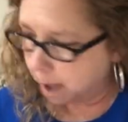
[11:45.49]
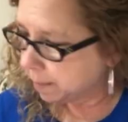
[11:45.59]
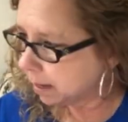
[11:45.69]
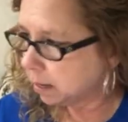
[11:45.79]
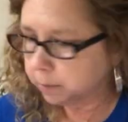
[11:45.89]
I
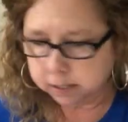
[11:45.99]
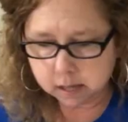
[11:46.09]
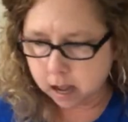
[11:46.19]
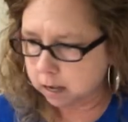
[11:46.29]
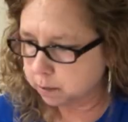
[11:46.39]
mean, it was
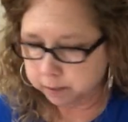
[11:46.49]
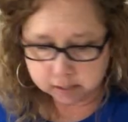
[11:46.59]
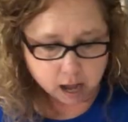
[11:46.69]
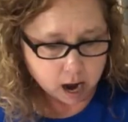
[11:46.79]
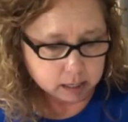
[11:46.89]
the it was
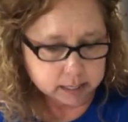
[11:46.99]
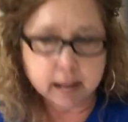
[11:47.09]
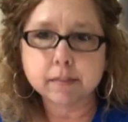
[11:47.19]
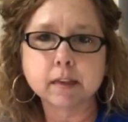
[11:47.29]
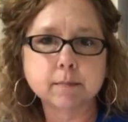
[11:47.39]
the
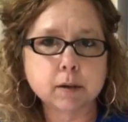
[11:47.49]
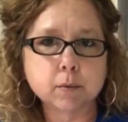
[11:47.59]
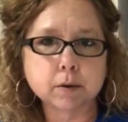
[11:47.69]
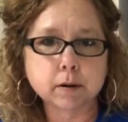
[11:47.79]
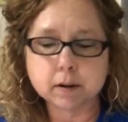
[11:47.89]
holiday theme
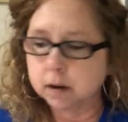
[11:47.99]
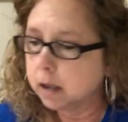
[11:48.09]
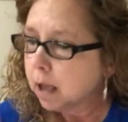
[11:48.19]
going on here.